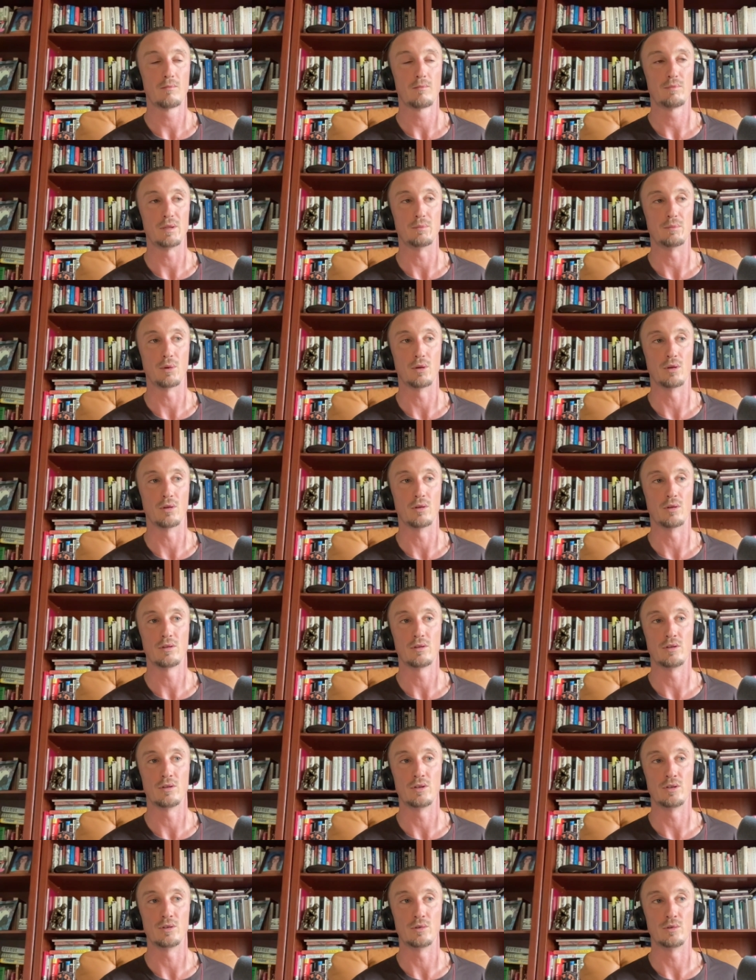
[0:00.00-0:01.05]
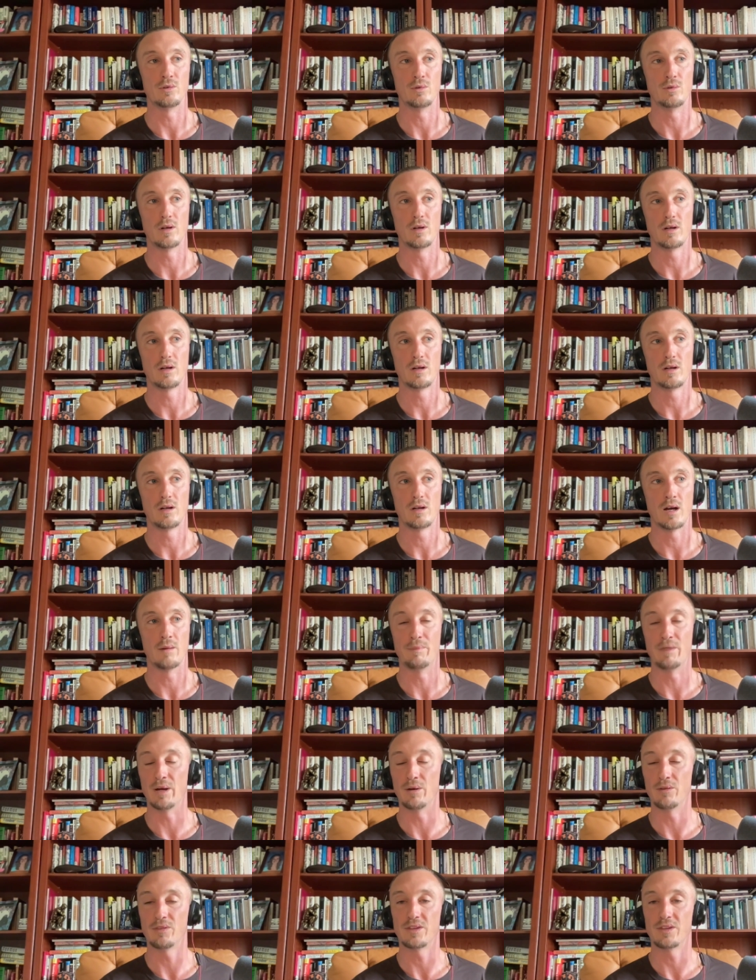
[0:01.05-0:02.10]
people knew
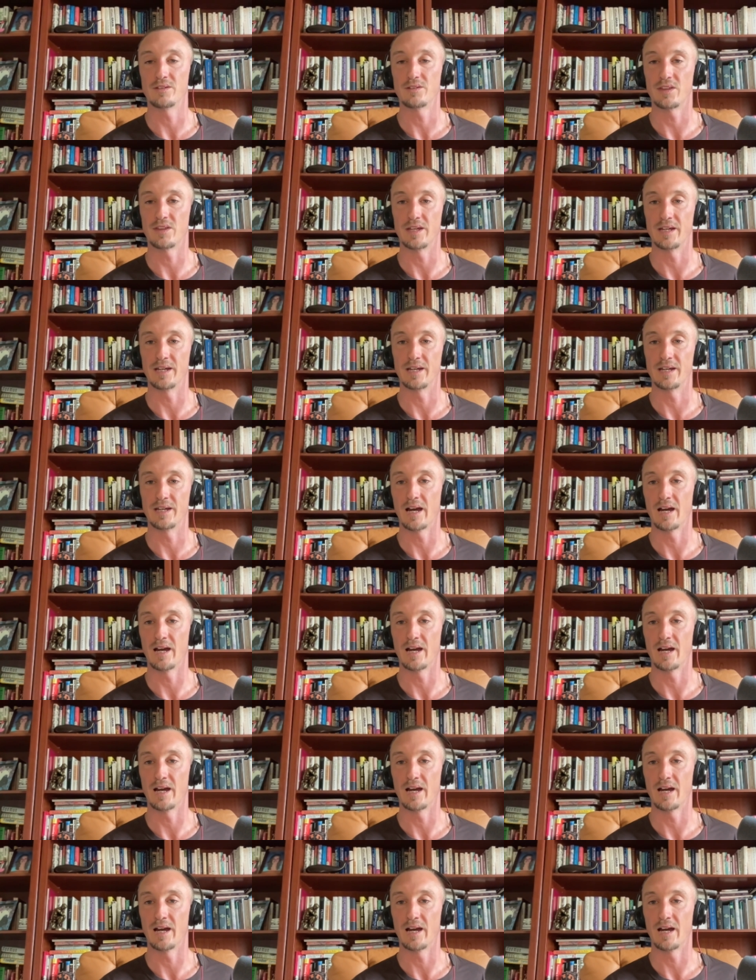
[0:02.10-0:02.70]
about this thing,